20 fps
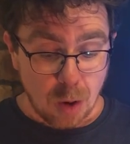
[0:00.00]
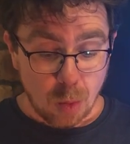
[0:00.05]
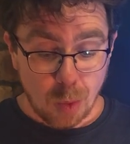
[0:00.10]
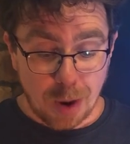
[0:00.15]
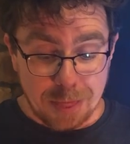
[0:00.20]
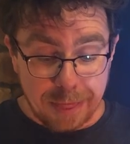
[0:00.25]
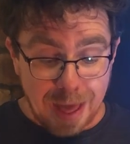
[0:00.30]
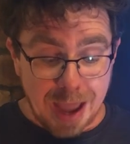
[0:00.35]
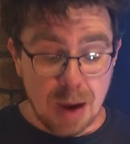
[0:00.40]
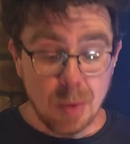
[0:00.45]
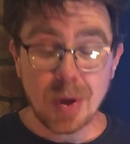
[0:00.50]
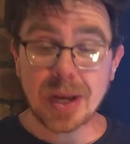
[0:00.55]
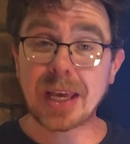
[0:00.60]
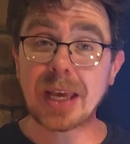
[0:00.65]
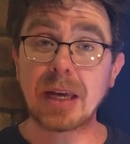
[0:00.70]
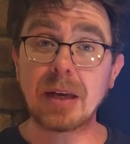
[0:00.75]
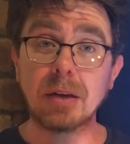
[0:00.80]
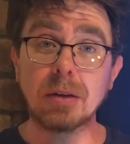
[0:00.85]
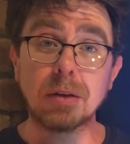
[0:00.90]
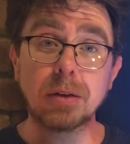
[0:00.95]
When they were
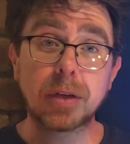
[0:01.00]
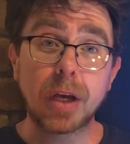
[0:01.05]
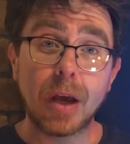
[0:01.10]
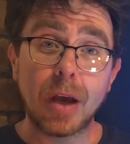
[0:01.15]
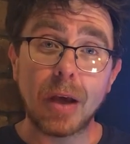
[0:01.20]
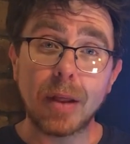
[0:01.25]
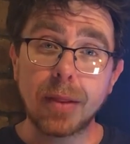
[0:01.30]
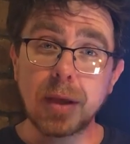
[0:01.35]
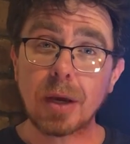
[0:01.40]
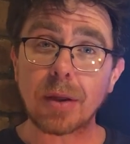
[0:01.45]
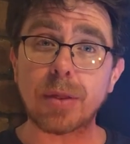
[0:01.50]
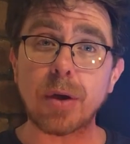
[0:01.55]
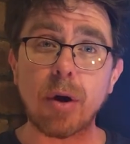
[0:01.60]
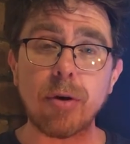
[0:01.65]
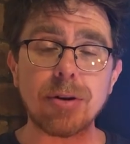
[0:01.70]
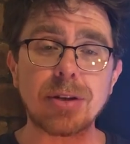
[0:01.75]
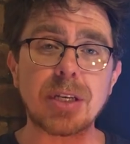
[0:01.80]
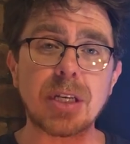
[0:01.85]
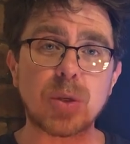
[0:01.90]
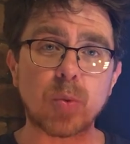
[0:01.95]
killed, the
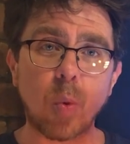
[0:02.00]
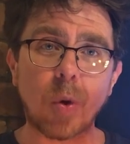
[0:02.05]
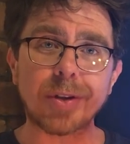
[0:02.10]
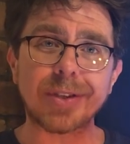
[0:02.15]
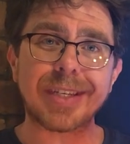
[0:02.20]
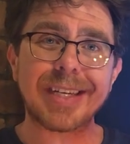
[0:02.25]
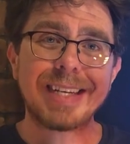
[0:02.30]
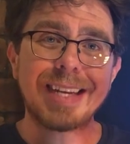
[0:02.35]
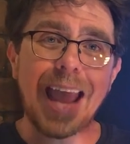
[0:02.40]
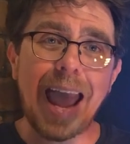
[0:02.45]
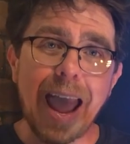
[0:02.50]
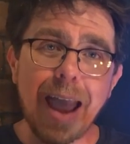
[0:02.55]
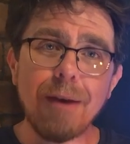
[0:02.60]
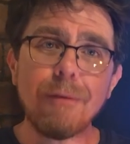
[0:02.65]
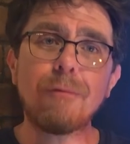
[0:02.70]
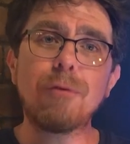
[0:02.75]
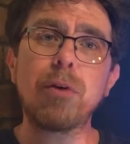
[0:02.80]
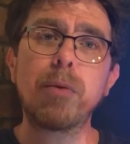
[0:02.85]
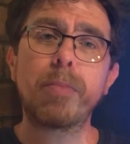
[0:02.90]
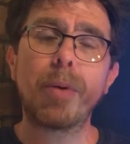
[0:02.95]
authorities wanted
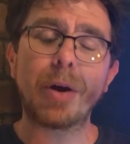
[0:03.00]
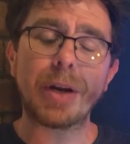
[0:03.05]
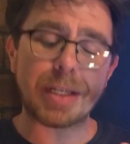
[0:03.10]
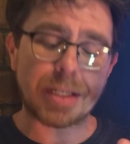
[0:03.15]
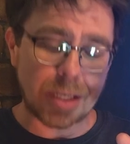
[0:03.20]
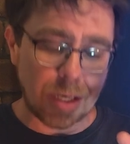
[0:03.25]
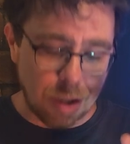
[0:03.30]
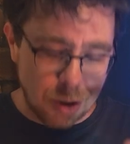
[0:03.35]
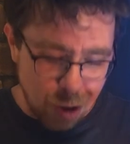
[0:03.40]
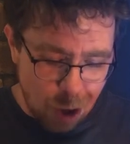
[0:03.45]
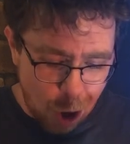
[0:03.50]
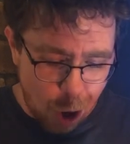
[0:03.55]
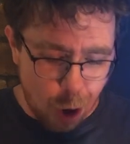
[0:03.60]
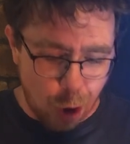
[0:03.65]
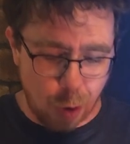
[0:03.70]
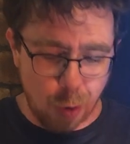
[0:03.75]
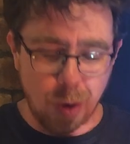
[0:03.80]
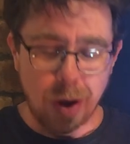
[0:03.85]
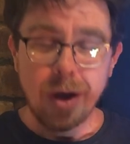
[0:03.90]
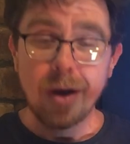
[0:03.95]
everybody to
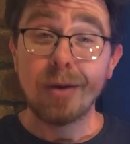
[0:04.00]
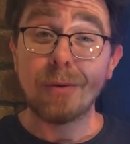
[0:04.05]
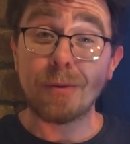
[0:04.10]
know